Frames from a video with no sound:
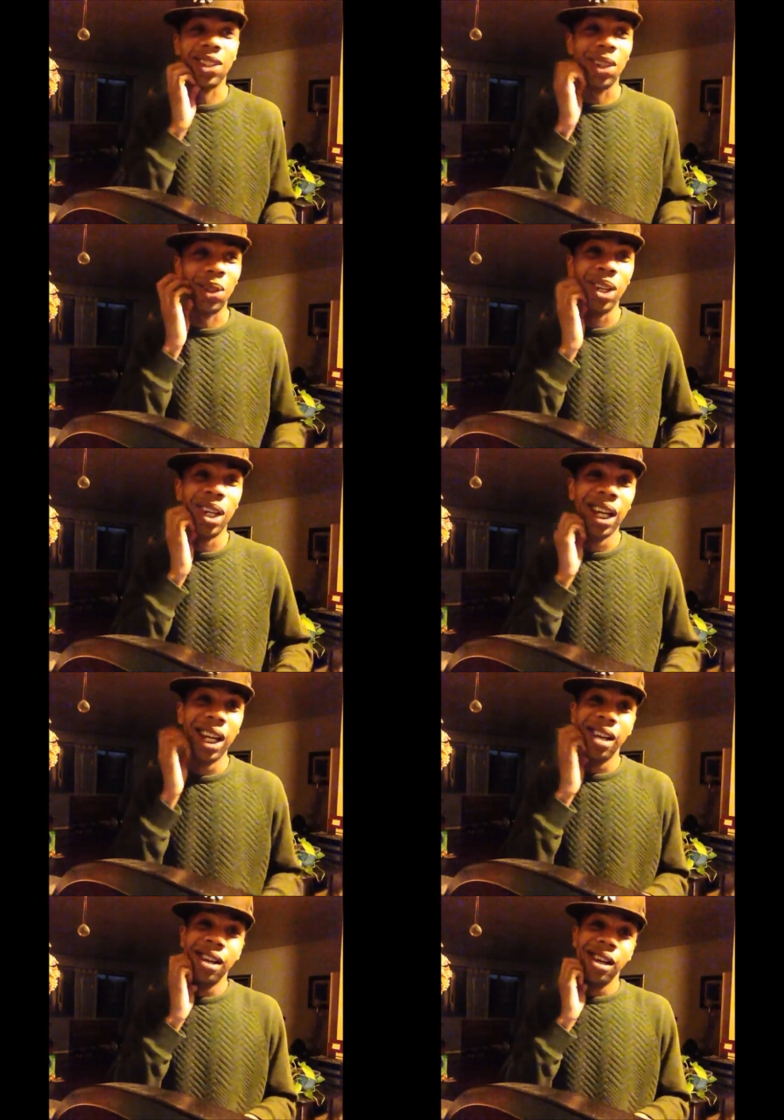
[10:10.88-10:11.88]
so
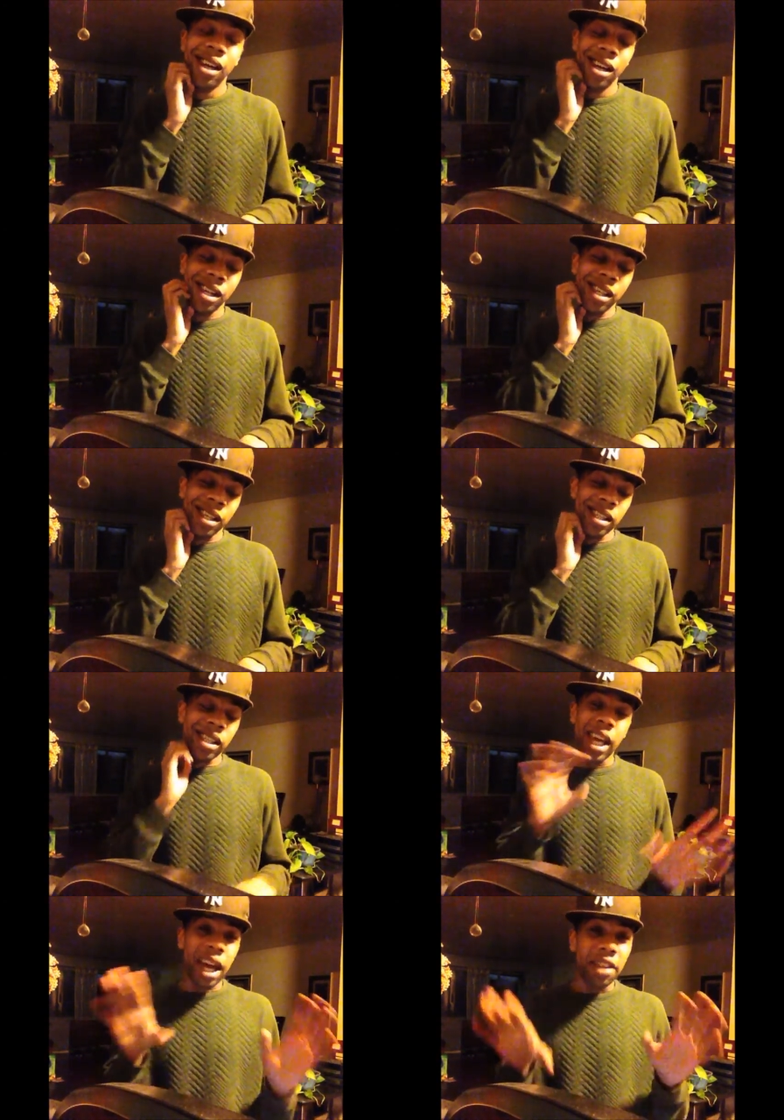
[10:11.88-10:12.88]

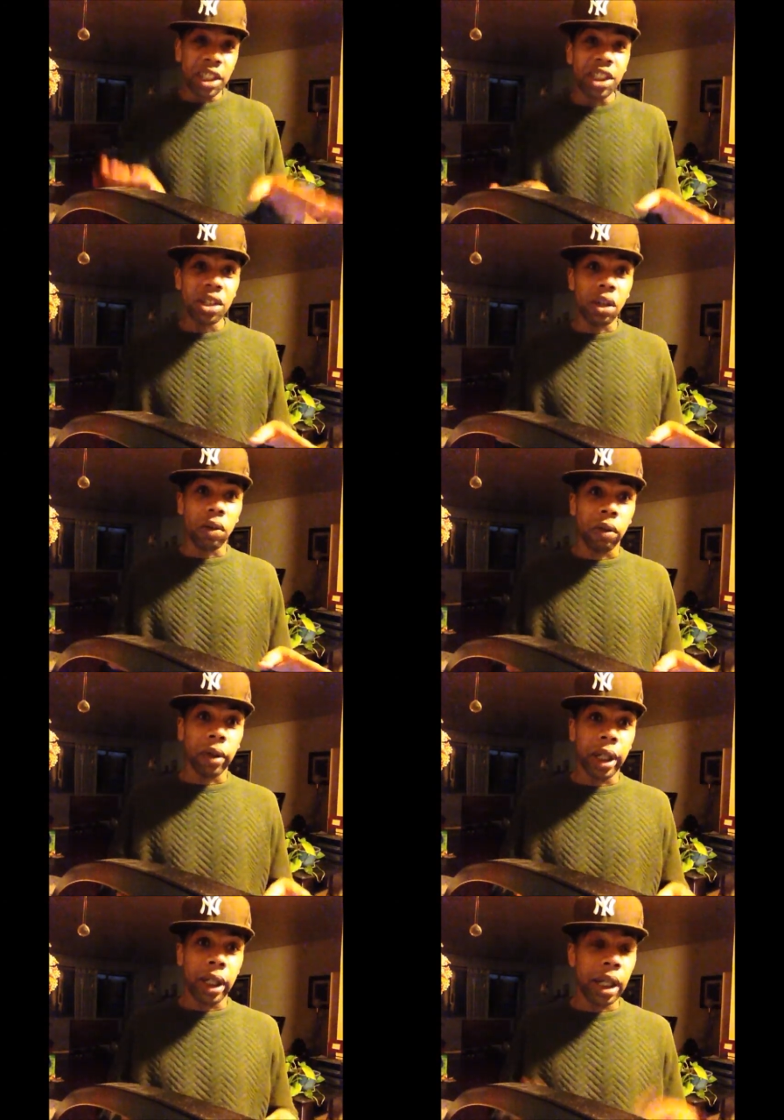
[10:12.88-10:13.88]
yeah i think she's
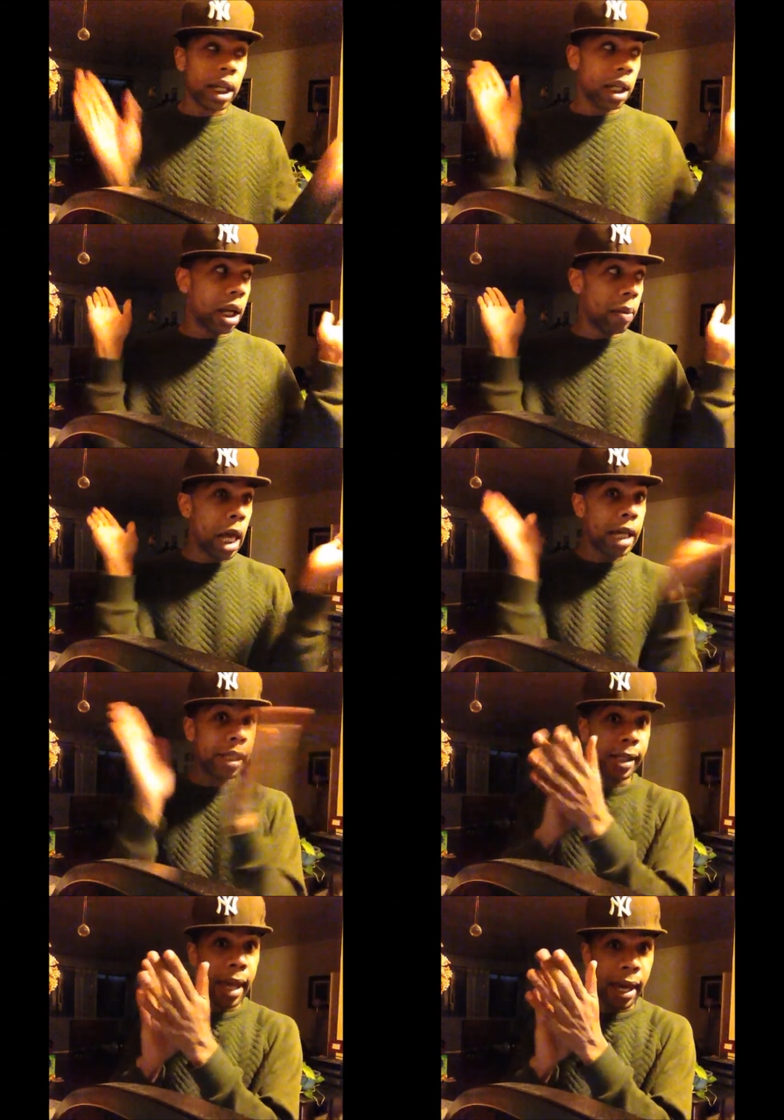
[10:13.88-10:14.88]
over it and i'm like
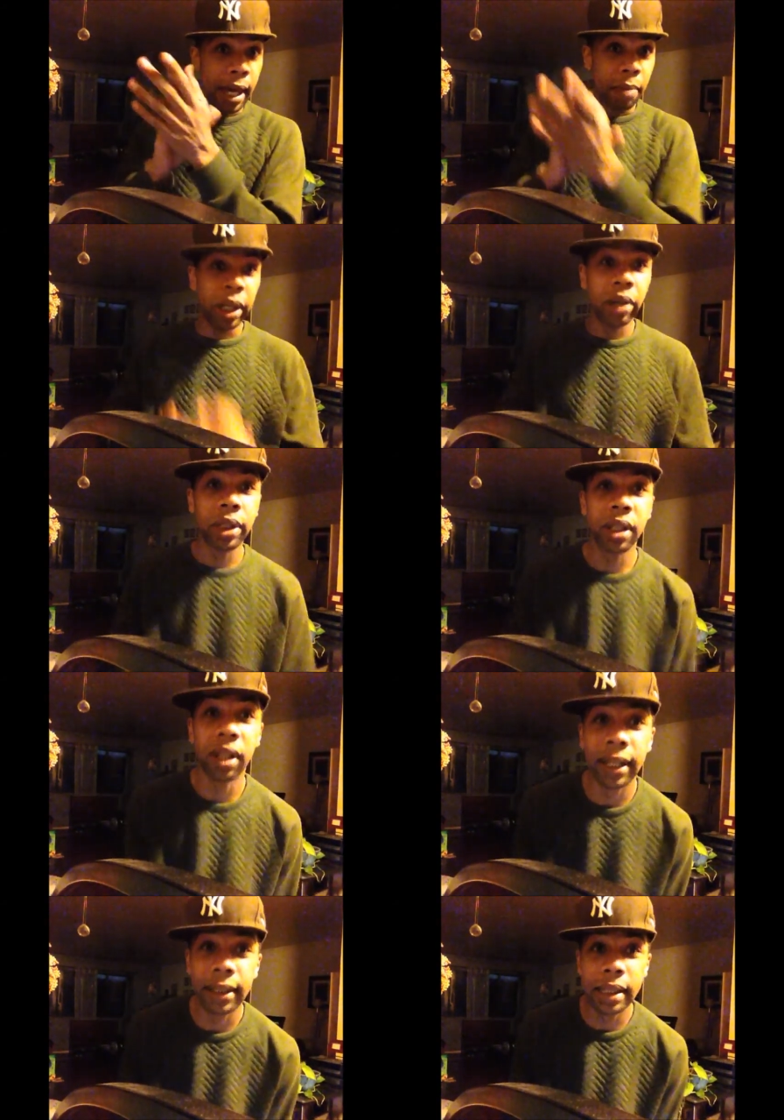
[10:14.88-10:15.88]
yay but i would still
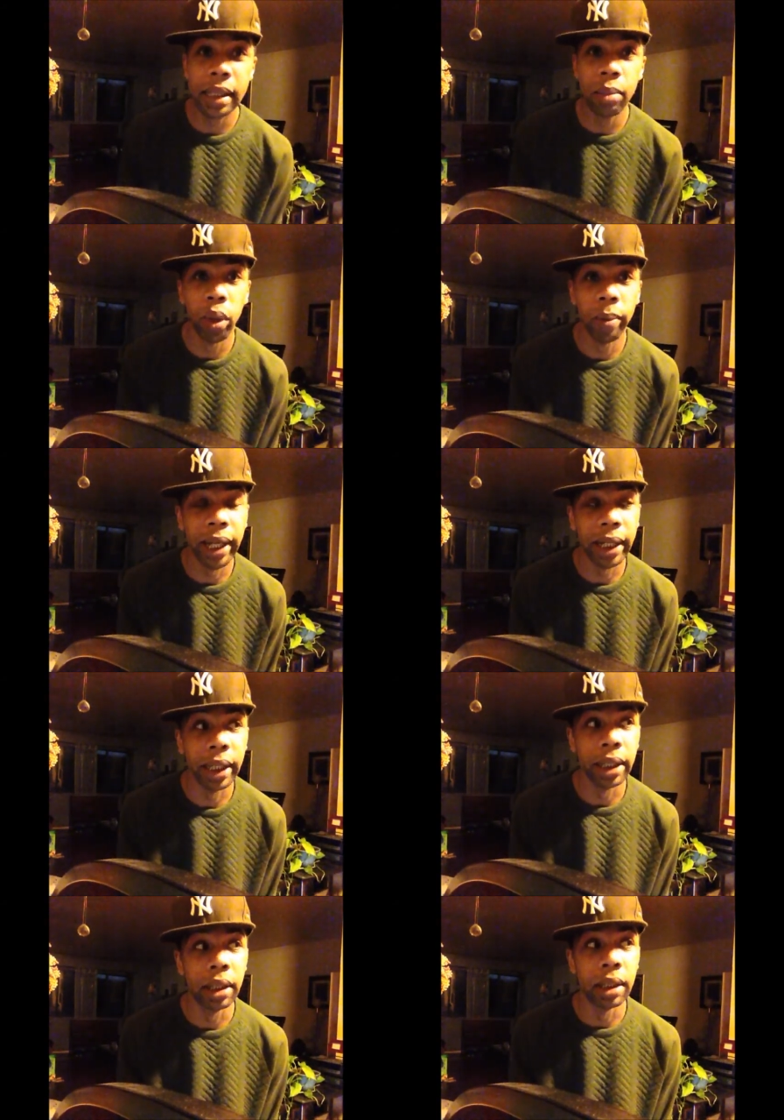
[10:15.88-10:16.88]
like to see more
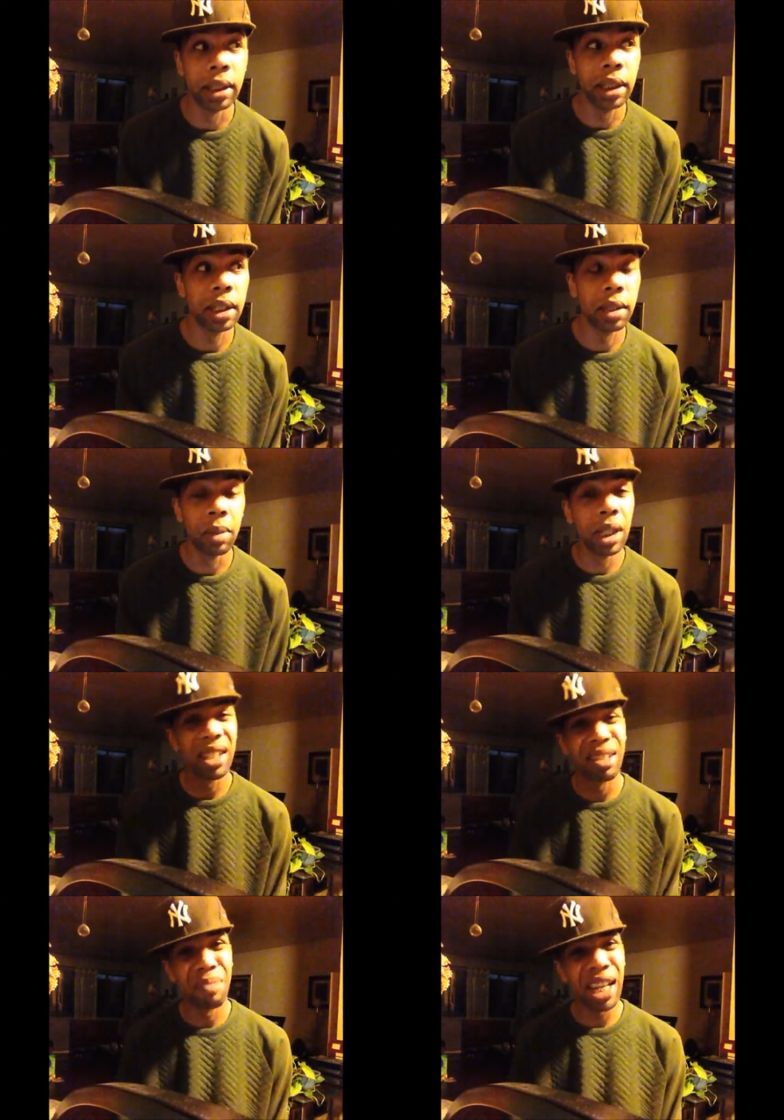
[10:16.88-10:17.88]
megan this season
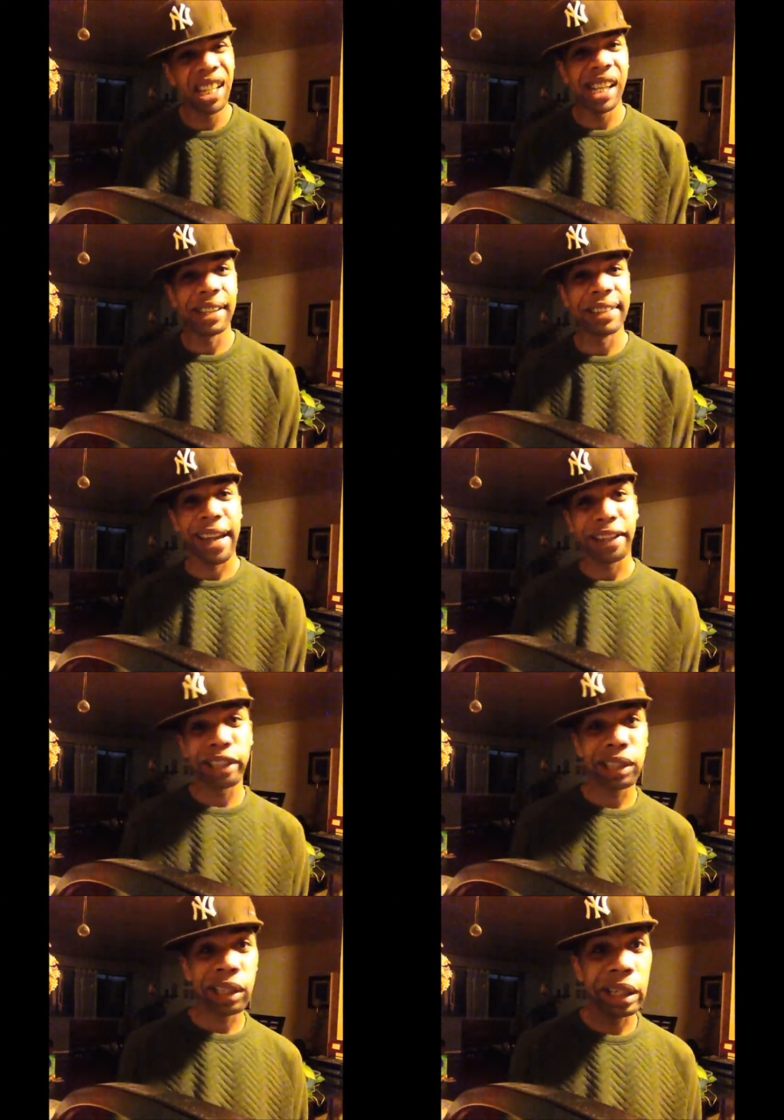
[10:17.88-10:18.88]
because megan is
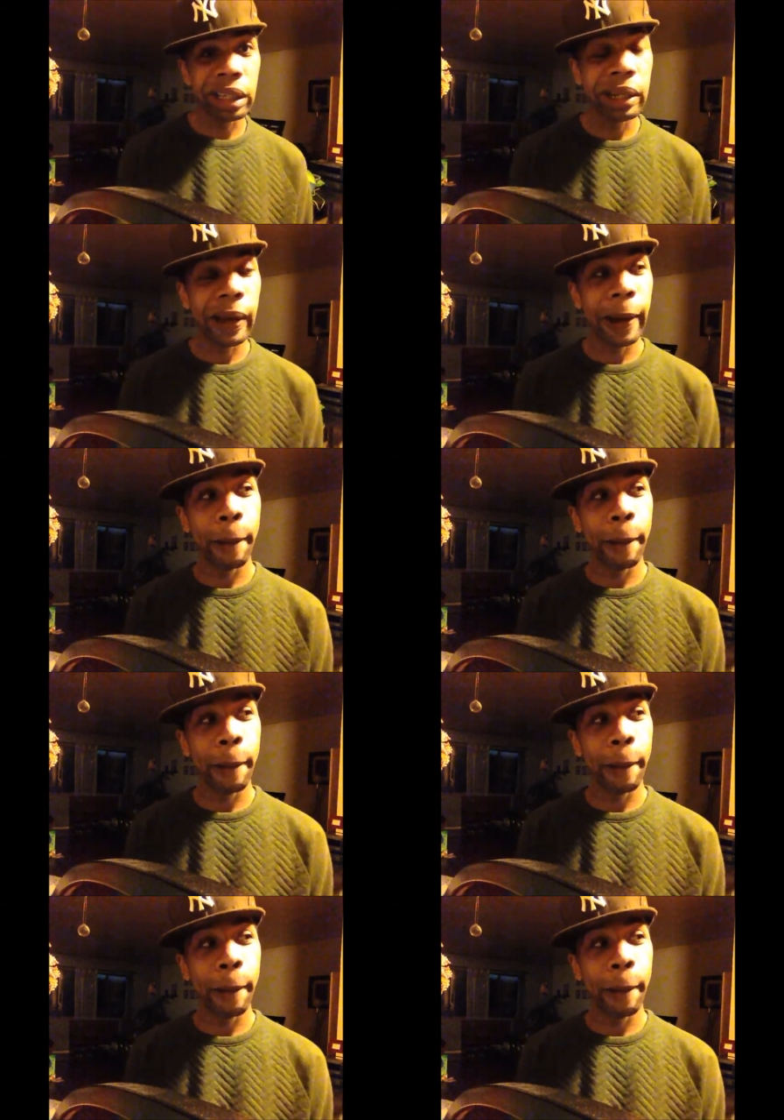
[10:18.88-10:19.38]
actually